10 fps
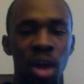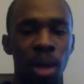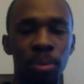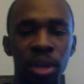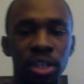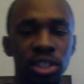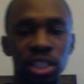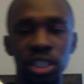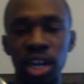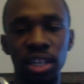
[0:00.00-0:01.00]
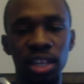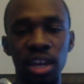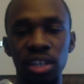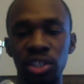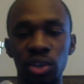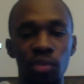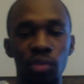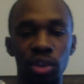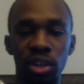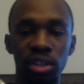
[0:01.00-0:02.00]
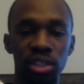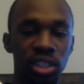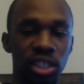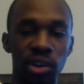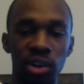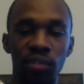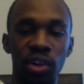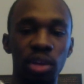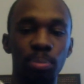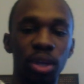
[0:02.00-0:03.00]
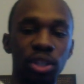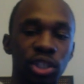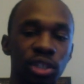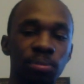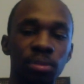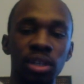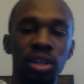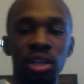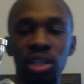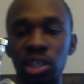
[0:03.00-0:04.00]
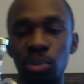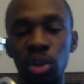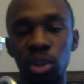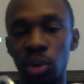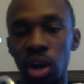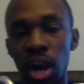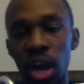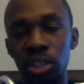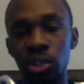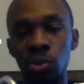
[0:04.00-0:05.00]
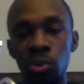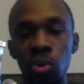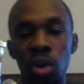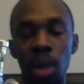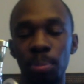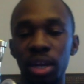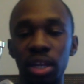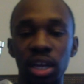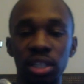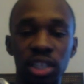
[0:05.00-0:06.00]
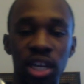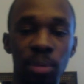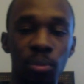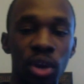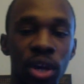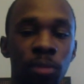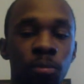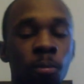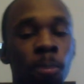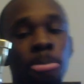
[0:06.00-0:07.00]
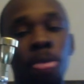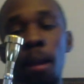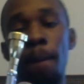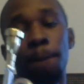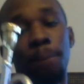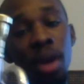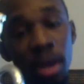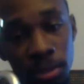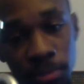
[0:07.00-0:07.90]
I played just like that, so everything just sounded very pinchy. Somewhat throughout high school, I played that same way. But